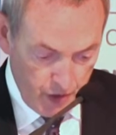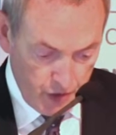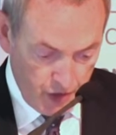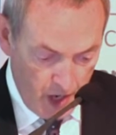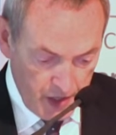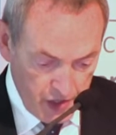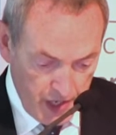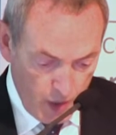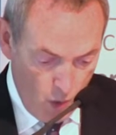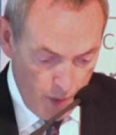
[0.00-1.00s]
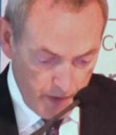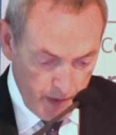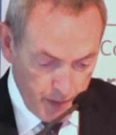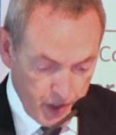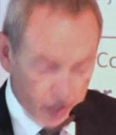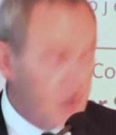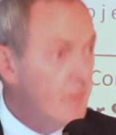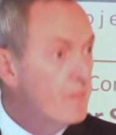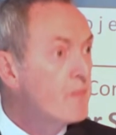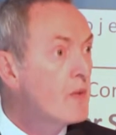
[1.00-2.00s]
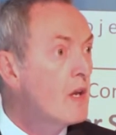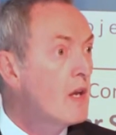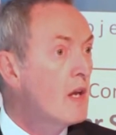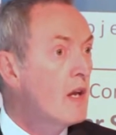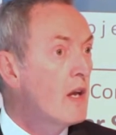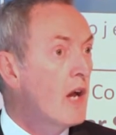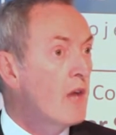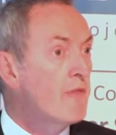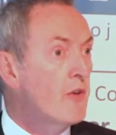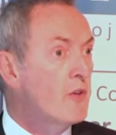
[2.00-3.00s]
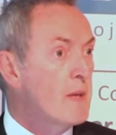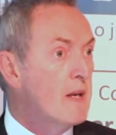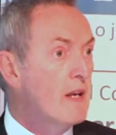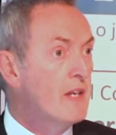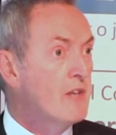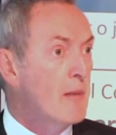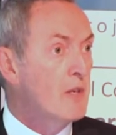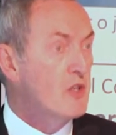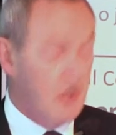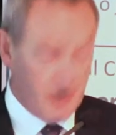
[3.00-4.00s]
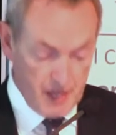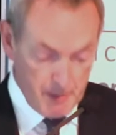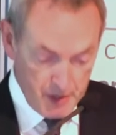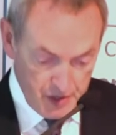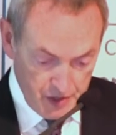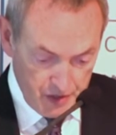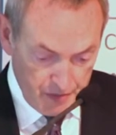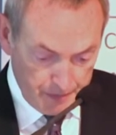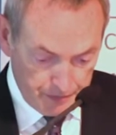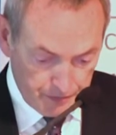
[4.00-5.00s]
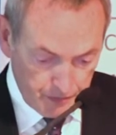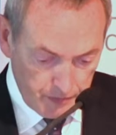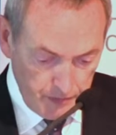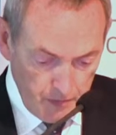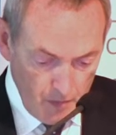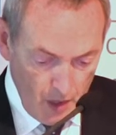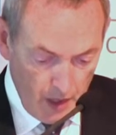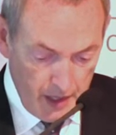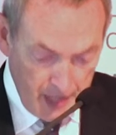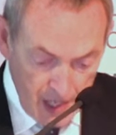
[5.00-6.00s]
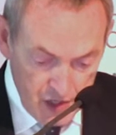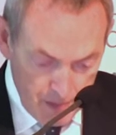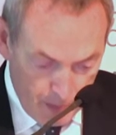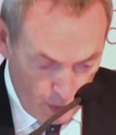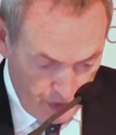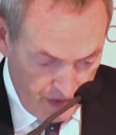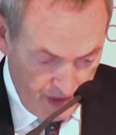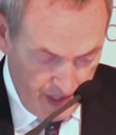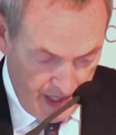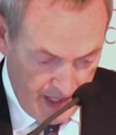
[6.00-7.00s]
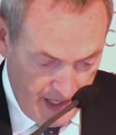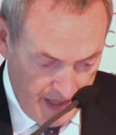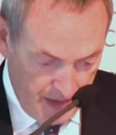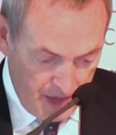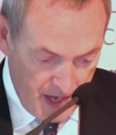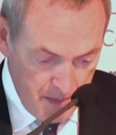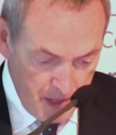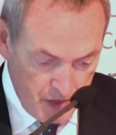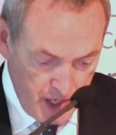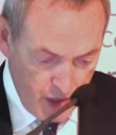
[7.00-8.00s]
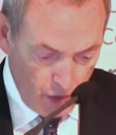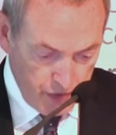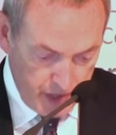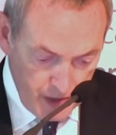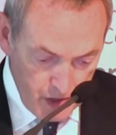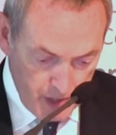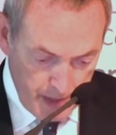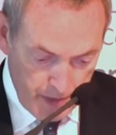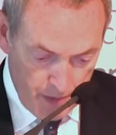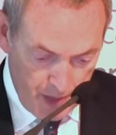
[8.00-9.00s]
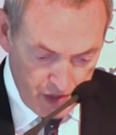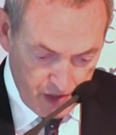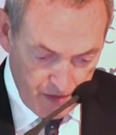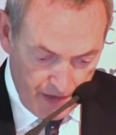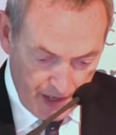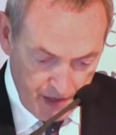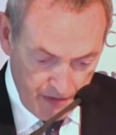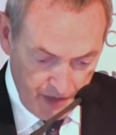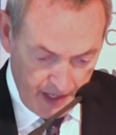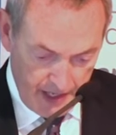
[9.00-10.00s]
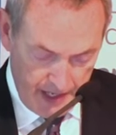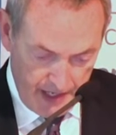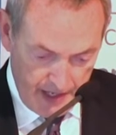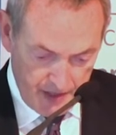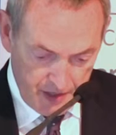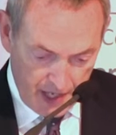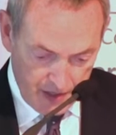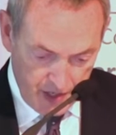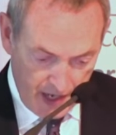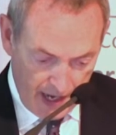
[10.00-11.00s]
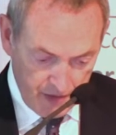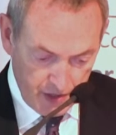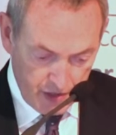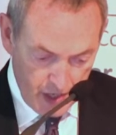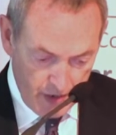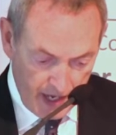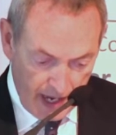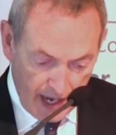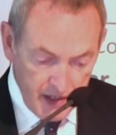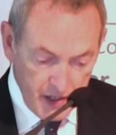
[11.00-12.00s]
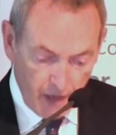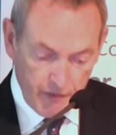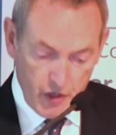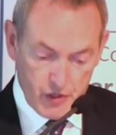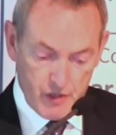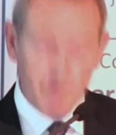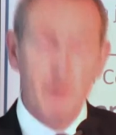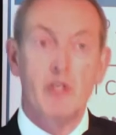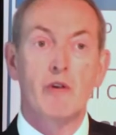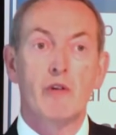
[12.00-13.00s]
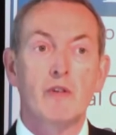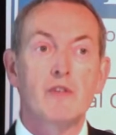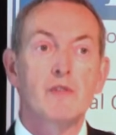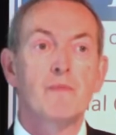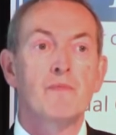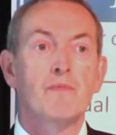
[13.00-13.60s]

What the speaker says: could tarnish their corporate reputation and fundamentally damage their businesses. It is important that the NPT continues to be robust and effective in detecting and deterring any diversion of materials